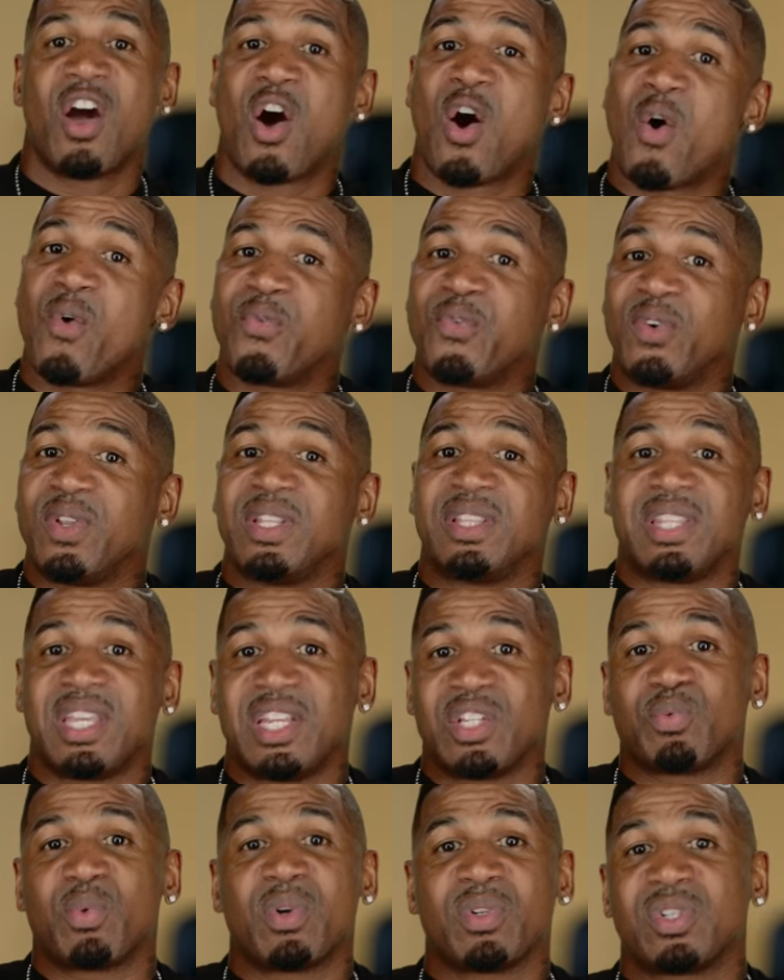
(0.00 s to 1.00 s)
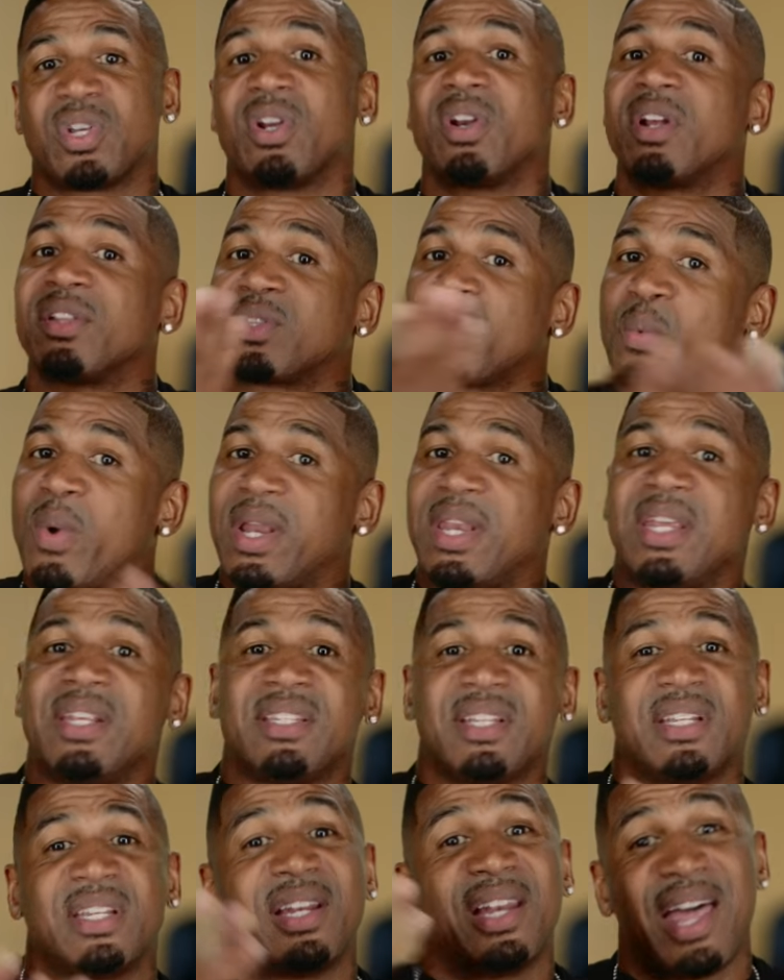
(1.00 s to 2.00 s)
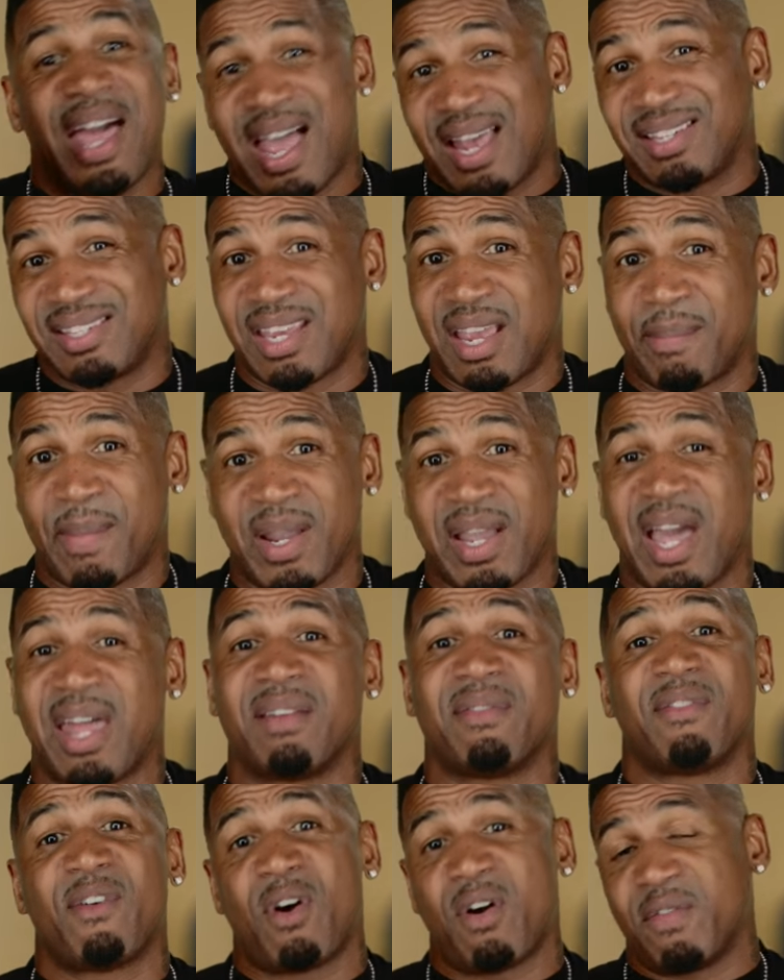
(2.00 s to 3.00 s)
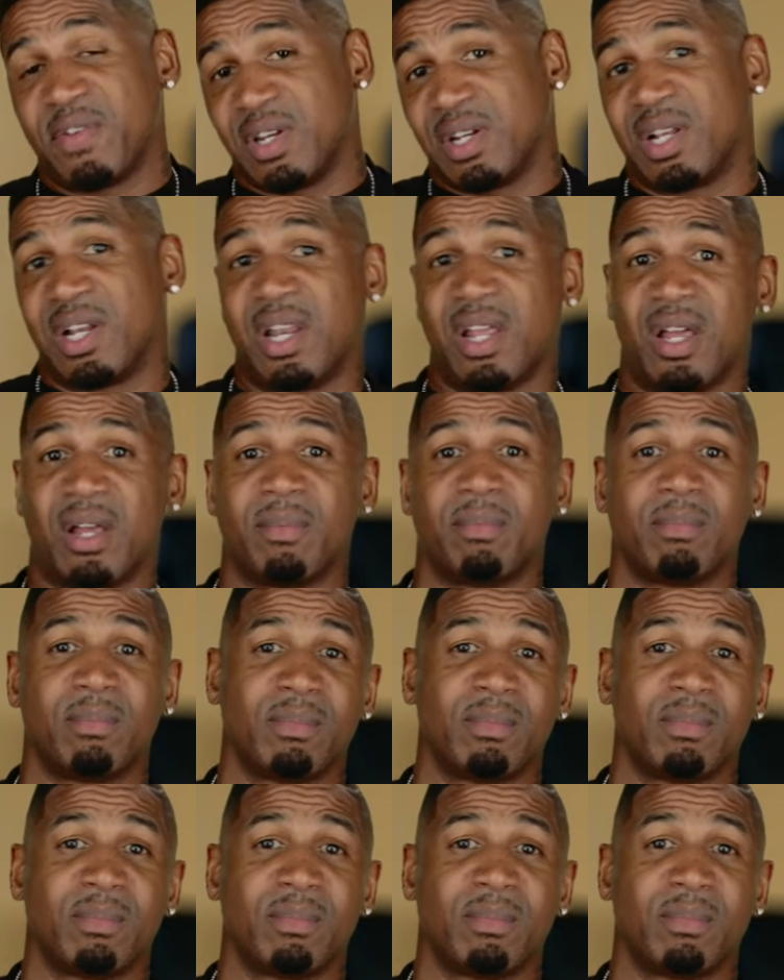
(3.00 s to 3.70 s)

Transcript: Hopefully things won't turn out the way they did the last time I got involved in the club.